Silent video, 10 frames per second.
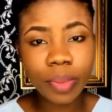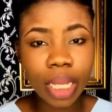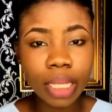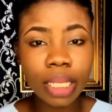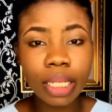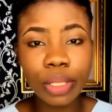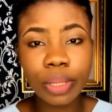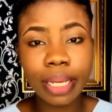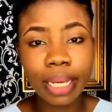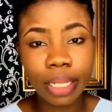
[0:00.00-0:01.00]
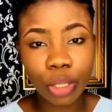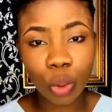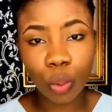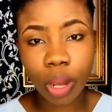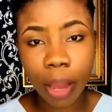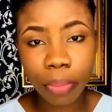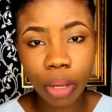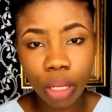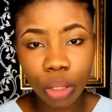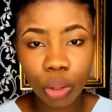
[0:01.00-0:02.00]
they need to get a swab
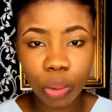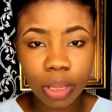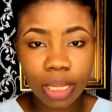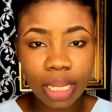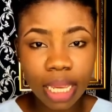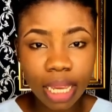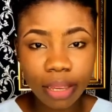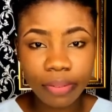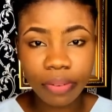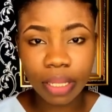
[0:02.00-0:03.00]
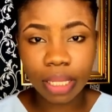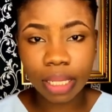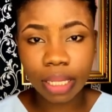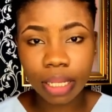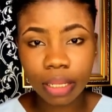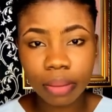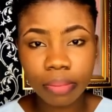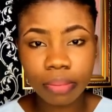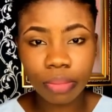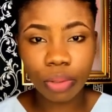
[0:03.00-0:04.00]
to see if it is
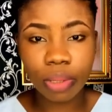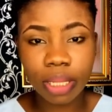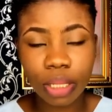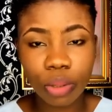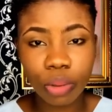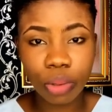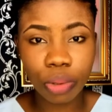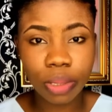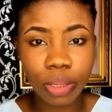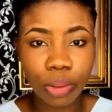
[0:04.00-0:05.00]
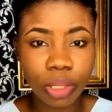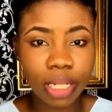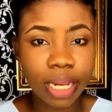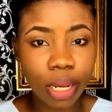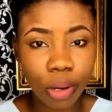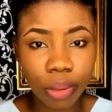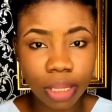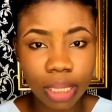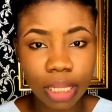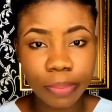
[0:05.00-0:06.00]
to check on
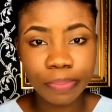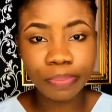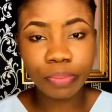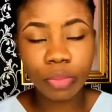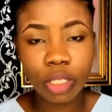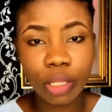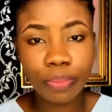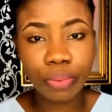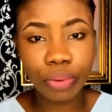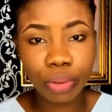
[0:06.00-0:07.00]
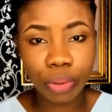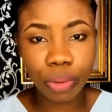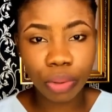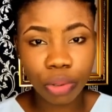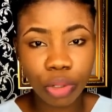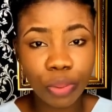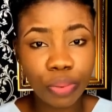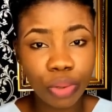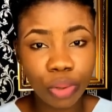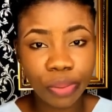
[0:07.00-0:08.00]
the products or the
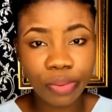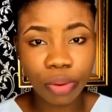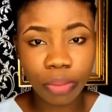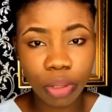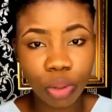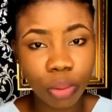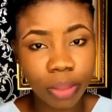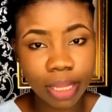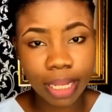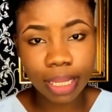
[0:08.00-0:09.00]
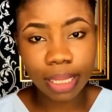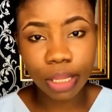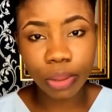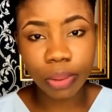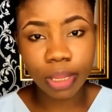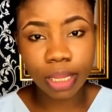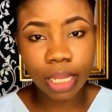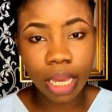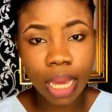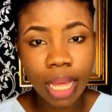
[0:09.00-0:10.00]
sputum from the stomatitis to see
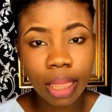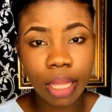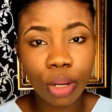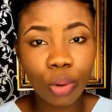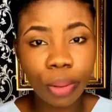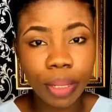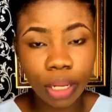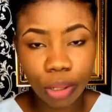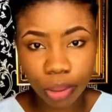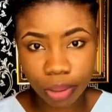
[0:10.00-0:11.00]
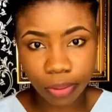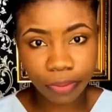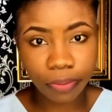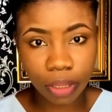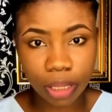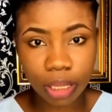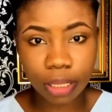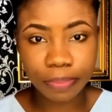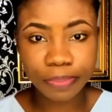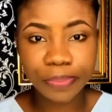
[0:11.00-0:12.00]
the queried cause of it.
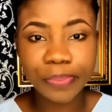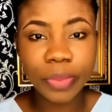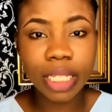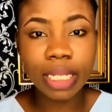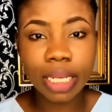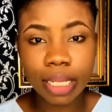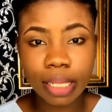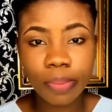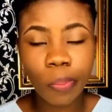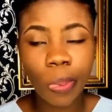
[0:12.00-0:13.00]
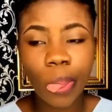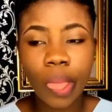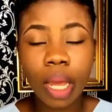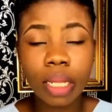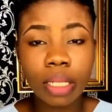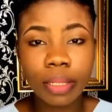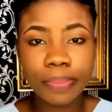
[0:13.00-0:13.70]
Yes, and